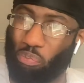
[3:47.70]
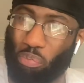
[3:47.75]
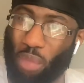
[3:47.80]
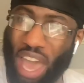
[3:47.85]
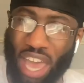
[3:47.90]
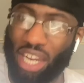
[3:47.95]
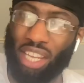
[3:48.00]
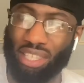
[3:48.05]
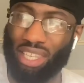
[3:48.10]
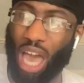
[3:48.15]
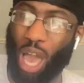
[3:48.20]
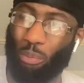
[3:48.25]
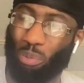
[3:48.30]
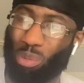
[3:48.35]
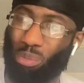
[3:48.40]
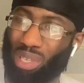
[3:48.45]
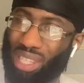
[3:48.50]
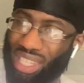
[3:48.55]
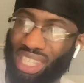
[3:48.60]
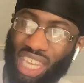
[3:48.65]
any type
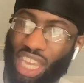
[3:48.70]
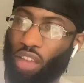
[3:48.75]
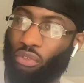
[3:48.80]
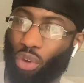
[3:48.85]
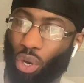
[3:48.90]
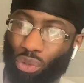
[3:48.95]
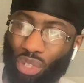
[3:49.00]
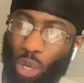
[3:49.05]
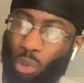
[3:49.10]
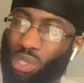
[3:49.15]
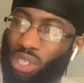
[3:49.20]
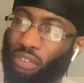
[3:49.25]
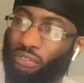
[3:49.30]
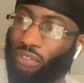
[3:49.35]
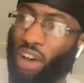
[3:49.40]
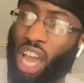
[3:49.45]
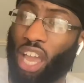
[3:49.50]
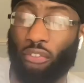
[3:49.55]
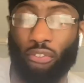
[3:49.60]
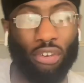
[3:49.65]
of material. They wasn't
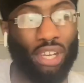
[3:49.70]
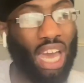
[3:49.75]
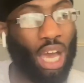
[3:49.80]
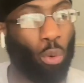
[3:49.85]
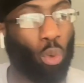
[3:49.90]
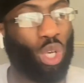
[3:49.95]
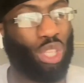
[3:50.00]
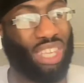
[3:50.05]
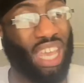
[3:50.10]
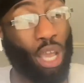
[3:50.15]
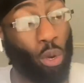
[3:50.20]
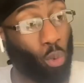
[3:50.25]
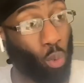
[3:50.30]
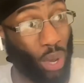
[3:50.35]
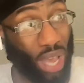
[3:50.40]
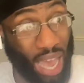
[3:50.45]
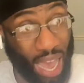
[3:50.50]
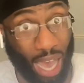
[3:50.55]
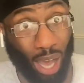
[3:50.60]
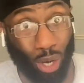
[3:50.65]
fighting for that. They
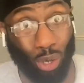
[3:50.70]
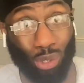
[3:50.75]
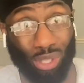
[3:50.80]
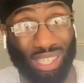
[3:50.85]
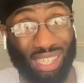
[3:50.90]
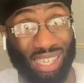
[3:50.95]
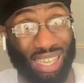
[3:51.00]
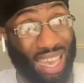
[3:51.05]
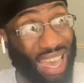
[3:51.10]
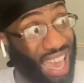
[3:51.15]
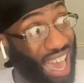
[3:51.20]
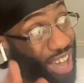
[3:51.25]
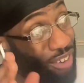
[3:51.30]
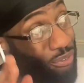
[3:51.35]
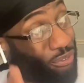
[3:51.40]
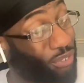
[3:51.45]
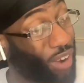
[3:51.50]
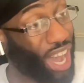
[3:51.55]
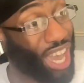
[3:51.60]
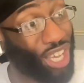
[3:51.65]
were out
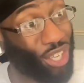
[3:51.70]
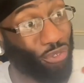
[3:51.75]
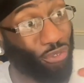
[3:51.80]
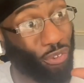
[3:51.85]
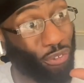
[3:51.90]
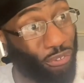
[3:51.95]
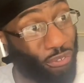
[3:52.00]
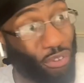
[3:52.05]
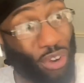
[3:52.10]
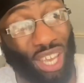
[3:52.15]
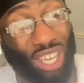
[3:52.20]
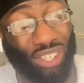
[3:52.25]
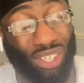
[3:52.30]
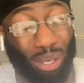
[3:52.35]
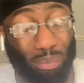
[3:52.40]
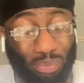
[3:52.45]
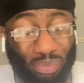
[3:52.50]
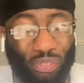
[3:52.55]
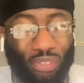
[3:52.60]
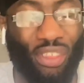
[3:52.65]
and fighting for
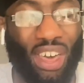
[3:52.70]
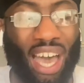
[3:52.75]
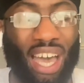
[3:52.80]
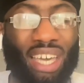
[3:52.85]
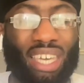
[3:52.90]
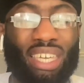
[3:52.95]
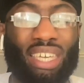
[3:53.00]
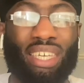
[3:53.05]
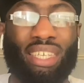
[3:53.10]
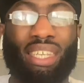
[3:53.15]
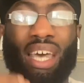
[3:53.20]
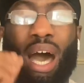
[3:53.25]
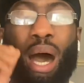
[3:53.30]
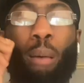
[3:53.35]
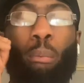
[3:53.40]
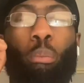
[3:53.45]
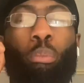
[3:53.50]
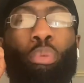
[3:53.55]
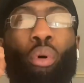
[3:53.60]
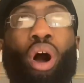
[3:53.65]
freedom. That is a
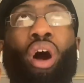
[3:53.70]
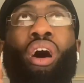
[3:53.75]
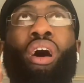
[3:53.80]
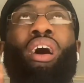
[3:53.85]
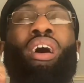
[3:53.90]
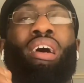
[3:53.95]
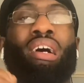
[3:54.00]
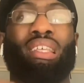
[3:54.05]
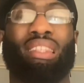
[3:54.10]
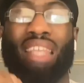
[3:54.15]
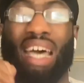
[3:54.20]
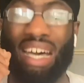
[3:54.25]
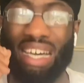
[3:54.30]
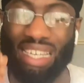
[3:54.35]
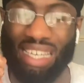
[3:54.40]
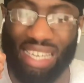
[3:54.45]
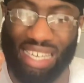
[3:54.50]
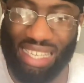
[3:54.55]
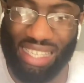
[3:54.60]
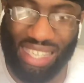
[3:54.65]
bar.
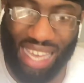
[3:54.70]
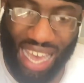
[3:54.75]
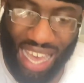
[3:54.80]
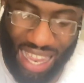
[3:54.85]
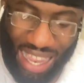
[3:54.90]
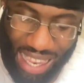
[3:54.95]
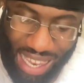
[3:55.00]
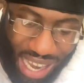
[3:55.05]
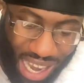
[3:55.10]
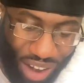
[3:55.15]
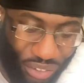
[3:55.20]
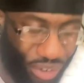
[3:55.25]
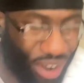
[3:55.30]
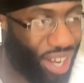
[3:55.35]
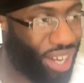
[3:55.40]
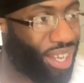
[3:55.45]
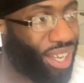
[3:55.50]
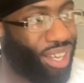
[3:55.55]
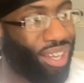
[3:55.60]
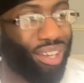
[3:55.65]
That is a
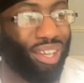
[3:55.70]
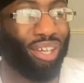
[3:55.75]
lyric.